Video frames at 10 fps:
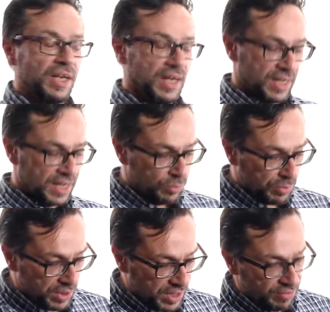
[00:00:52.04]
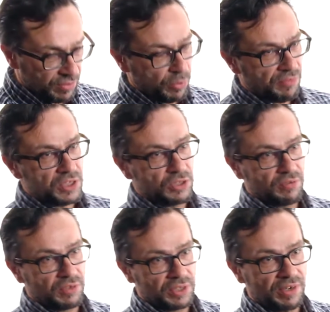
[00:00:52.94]
And then we will have uh, Professor
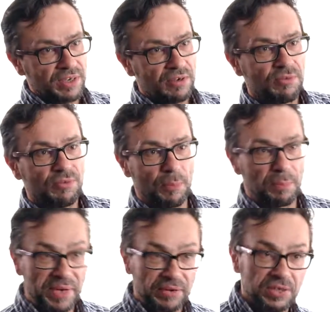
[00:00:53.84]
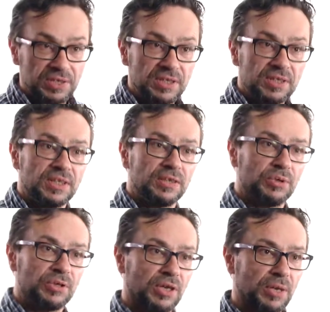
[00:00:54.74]
Vilgrain from Paris that
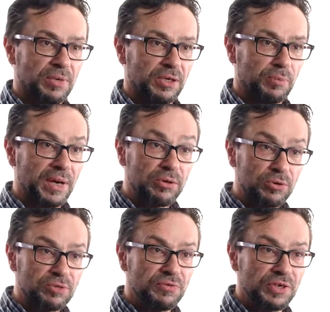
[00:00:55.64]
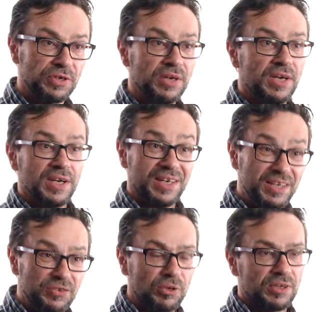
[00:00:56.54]
will talk about microsphere
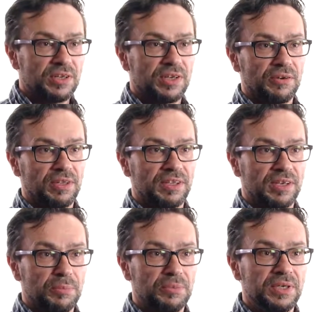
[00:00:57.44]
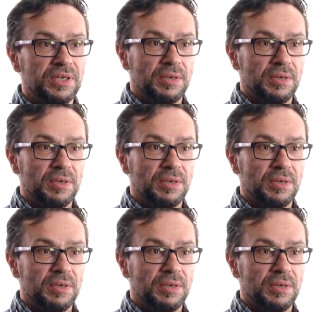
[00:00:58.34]
intraarterial therapy,